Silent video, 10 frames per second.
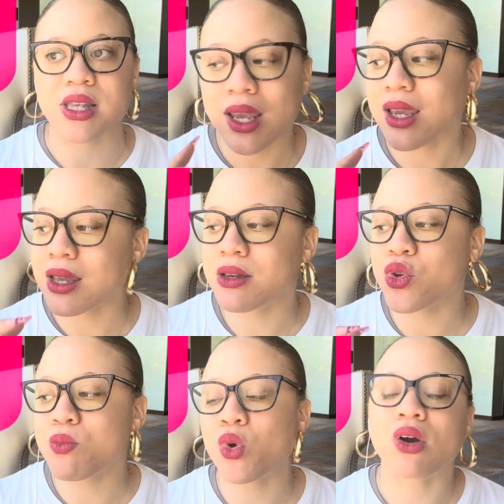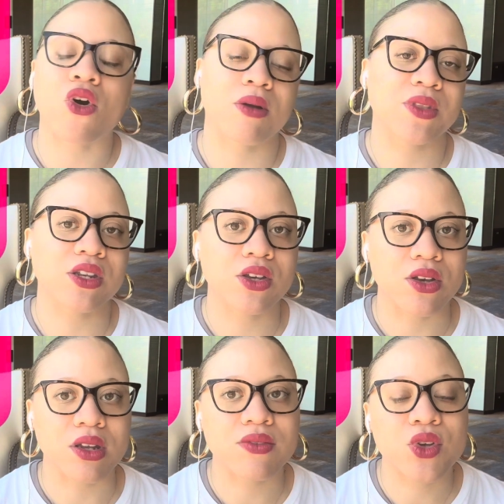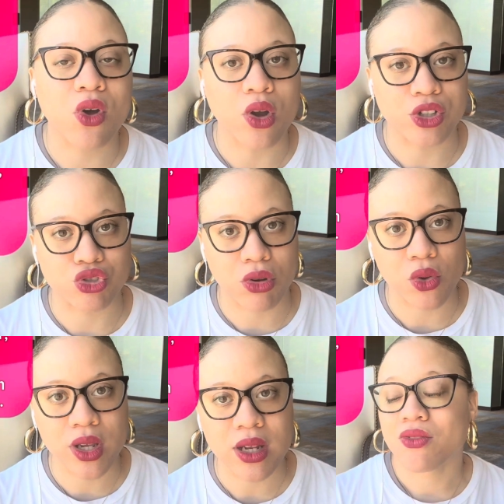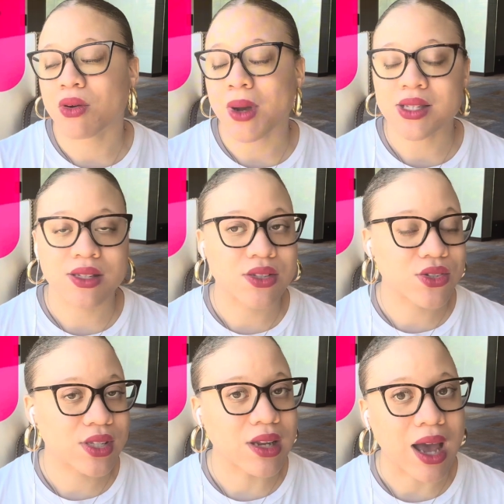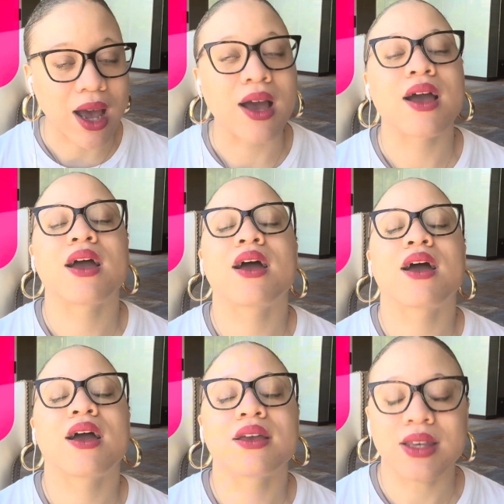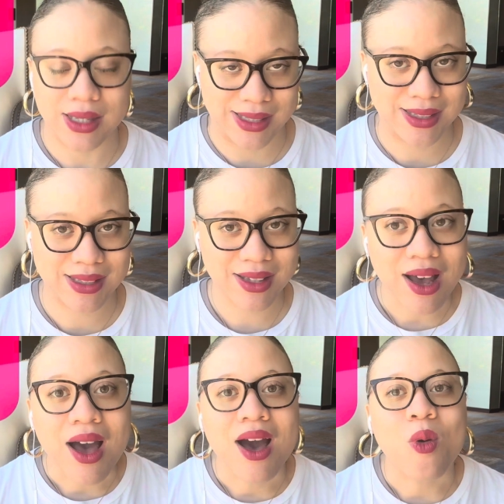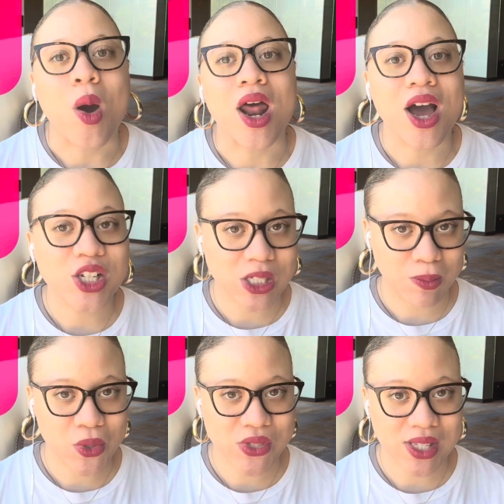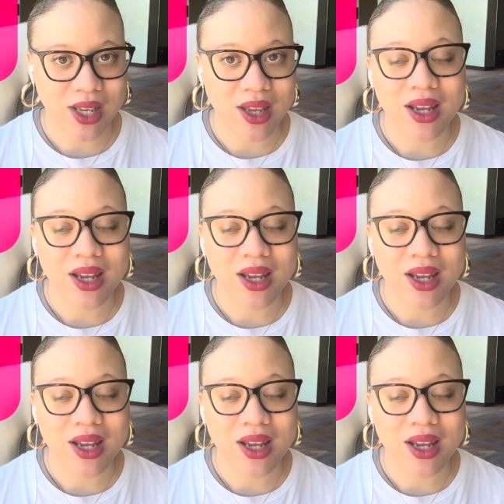It can do more harm than good if you don't control it. For my sisters and I, yes, 100%.